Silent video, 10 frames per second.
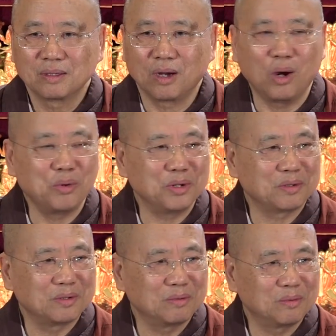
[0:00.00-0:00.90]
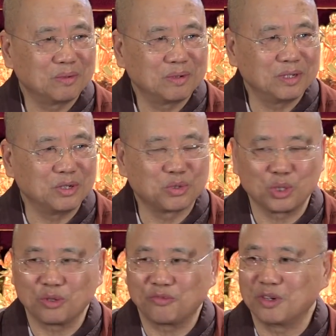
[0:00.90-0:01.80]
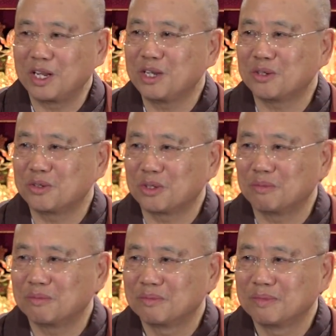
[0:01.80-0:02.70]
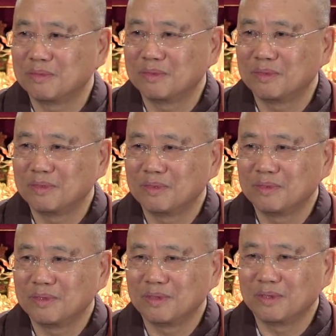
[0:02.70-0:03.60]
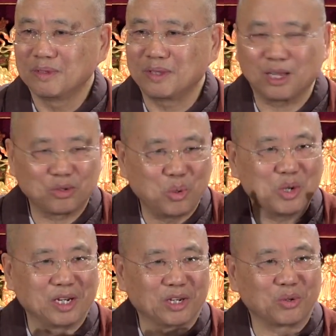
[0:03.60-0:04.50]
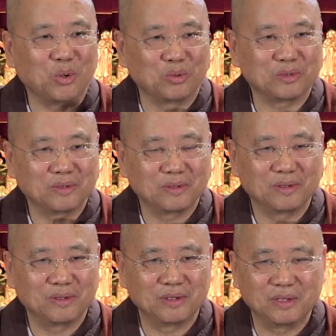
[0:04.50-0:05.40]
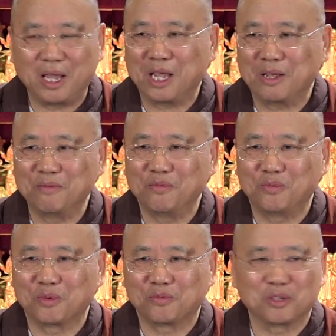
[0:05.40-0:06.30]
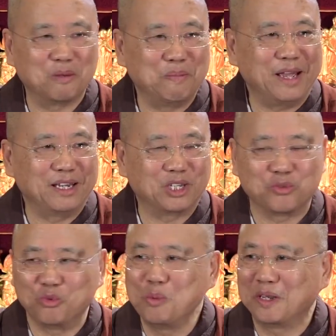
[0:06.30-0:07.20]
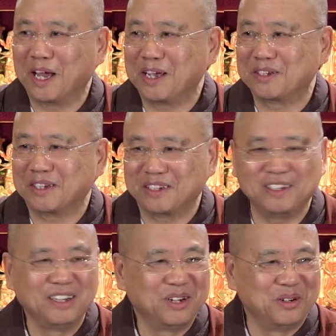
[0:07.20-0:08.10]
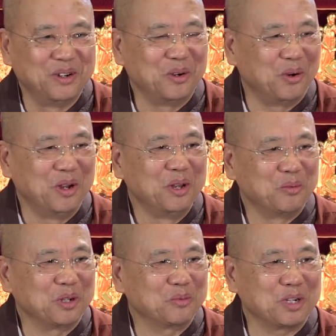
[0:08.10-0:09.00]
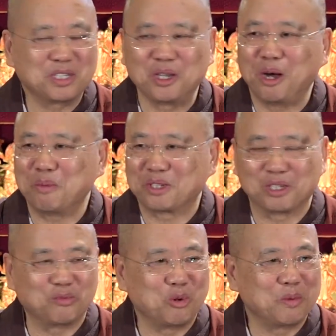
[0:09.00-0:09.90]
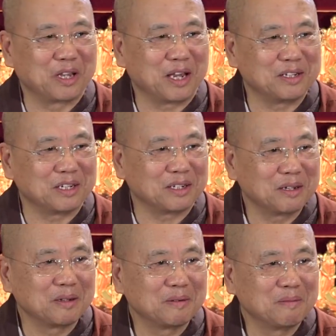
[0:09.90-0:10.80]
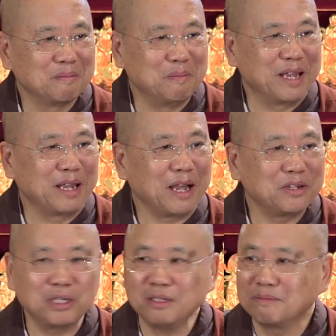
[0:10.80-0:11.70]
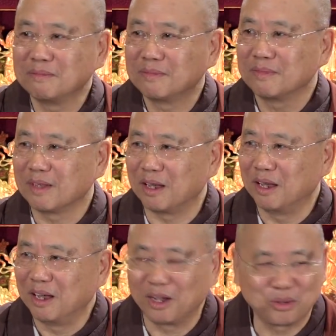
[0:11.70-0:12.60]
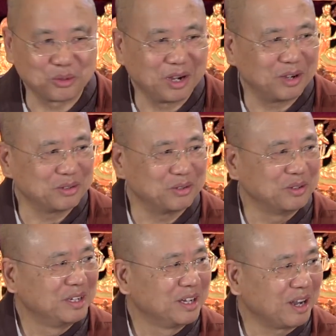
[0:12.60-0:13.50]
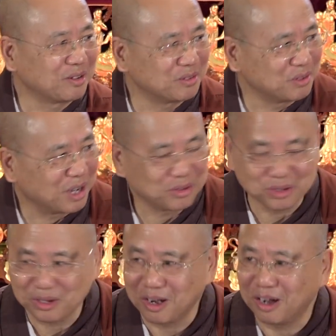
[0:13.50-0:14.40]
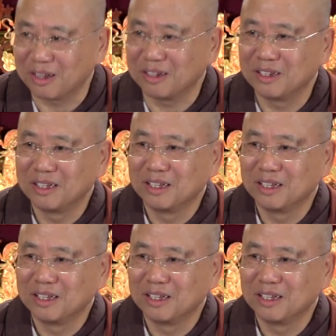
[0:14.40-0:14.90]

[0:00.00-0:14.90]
always in search of relationship? That quote-unquote name for the men is womanizing. What's the opposite of womanizing? Menizing? I don't know how do you call it.